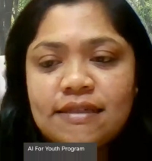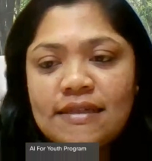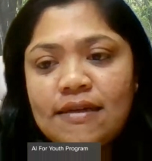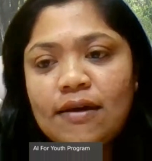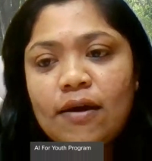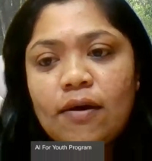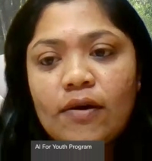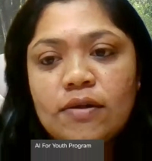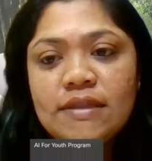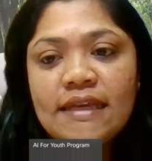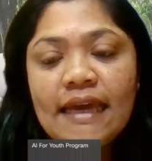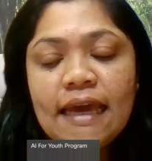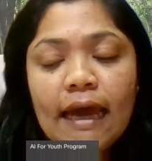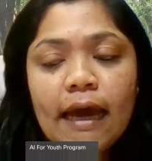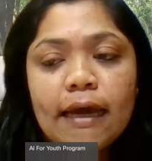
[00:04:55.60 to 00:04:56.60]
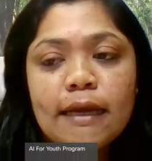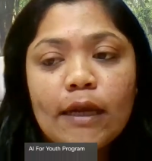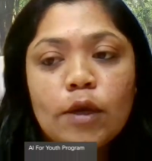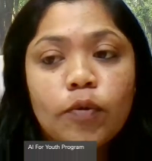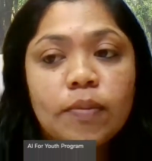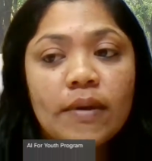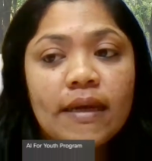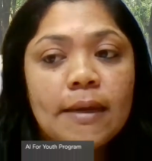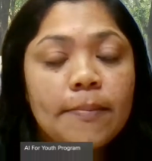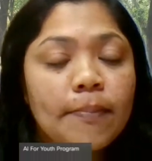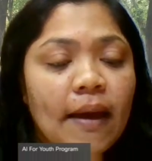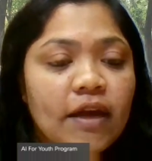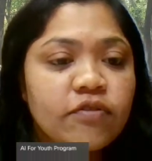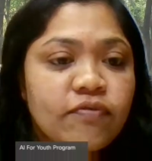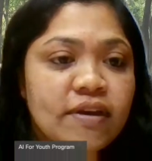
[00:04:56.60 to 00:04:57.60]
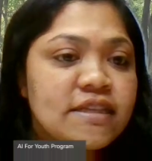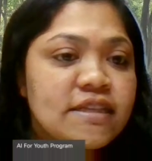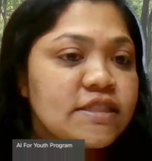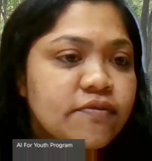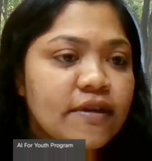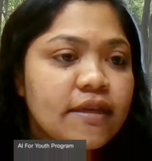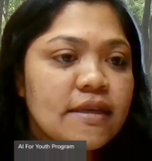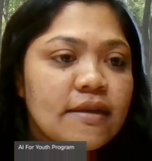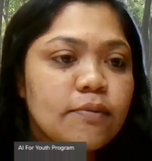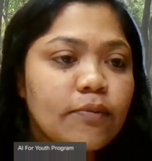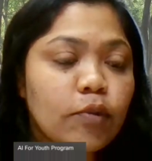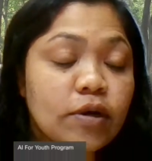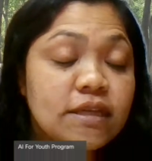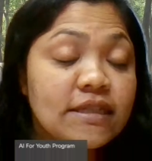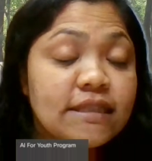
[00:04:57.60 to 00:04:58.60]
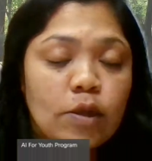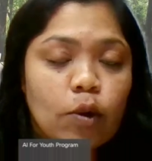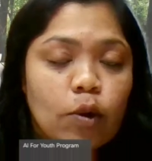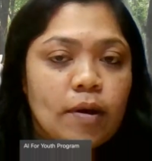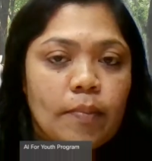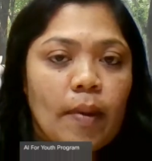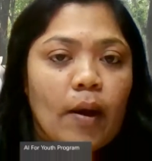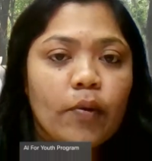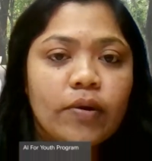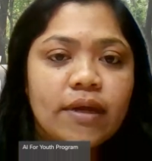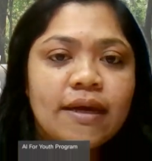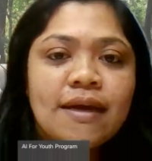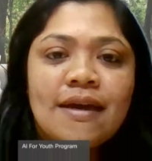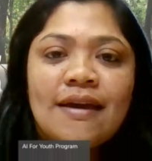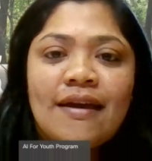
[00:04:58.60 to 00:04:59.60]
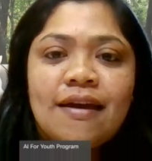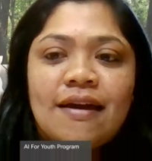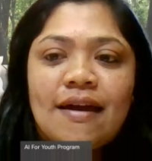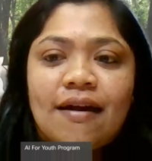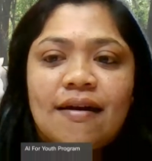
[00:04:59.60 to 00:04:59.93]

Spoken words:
event or the AI Global Impact Festival. What is it all about?